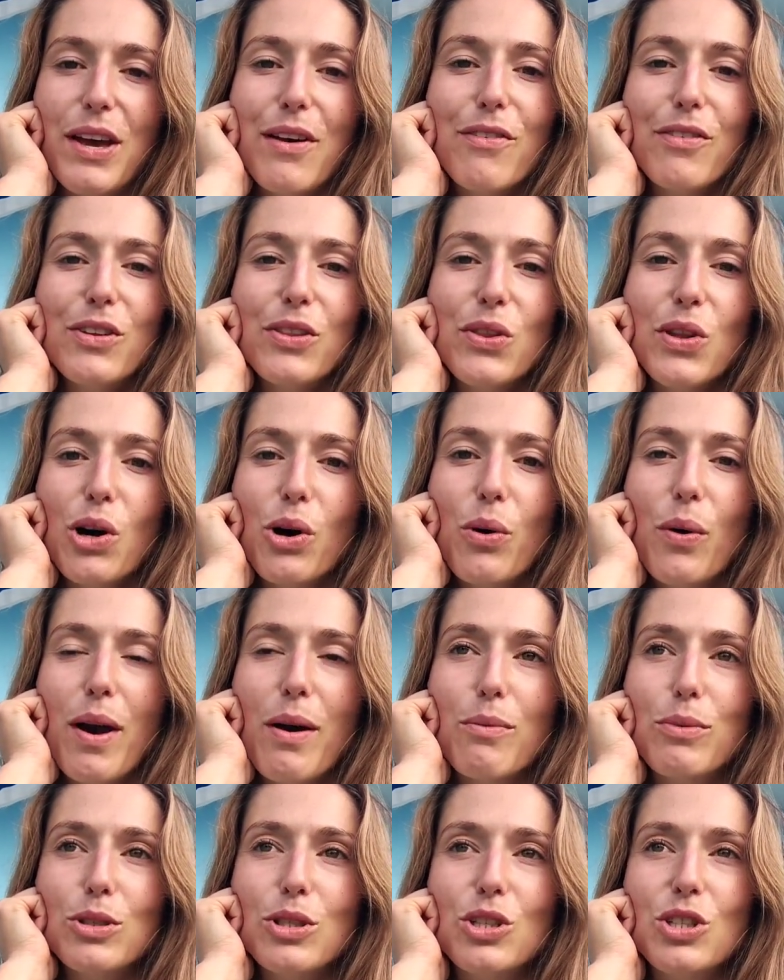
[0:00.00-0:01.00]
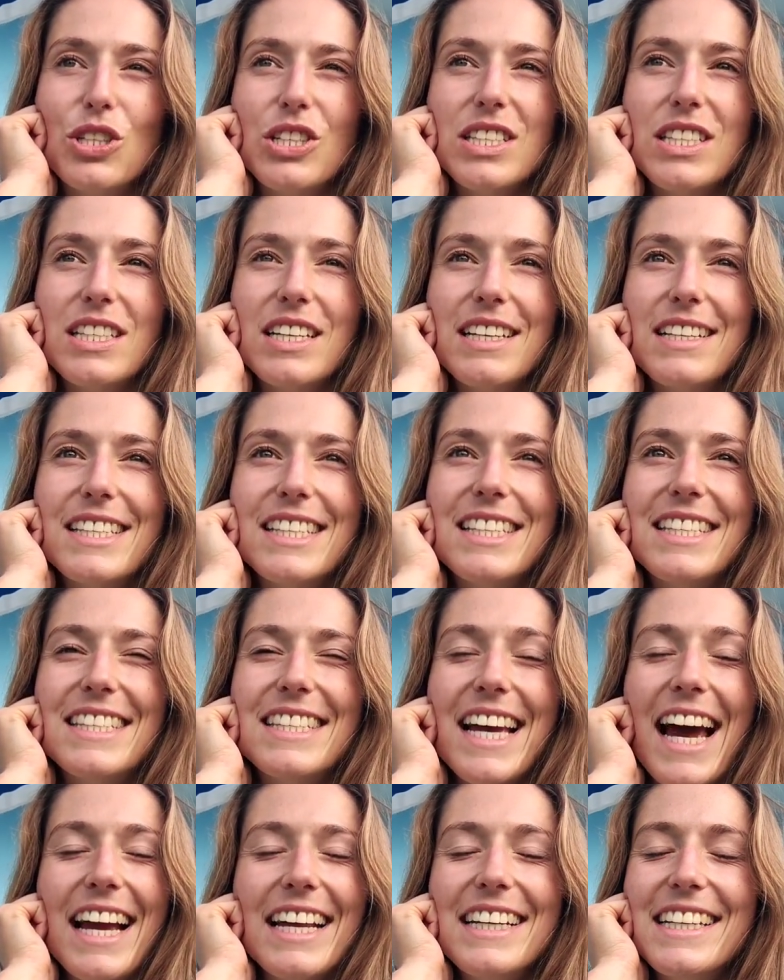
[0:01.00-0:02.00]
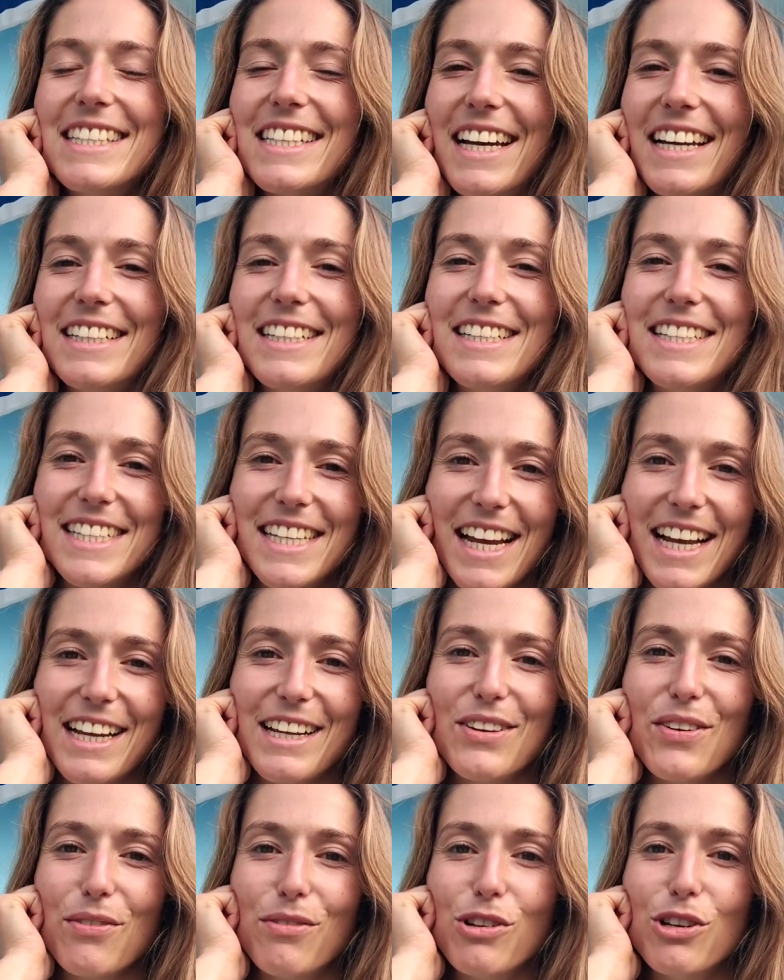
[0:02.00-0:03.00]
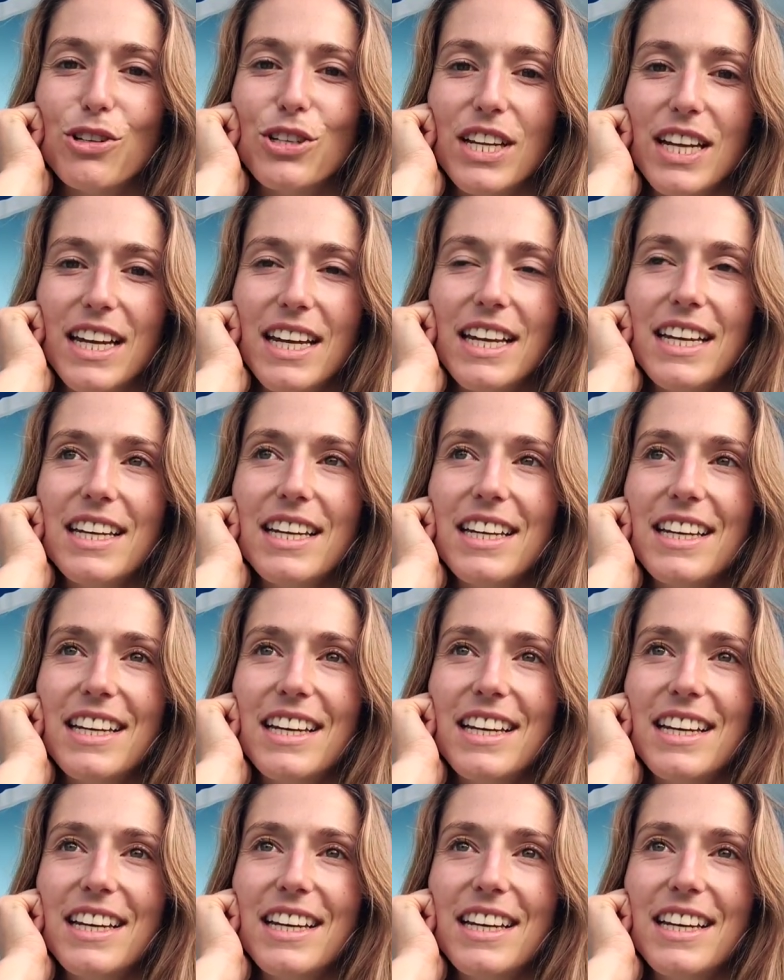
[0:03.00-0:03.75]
even though it was just a tiny, tiny second of your day.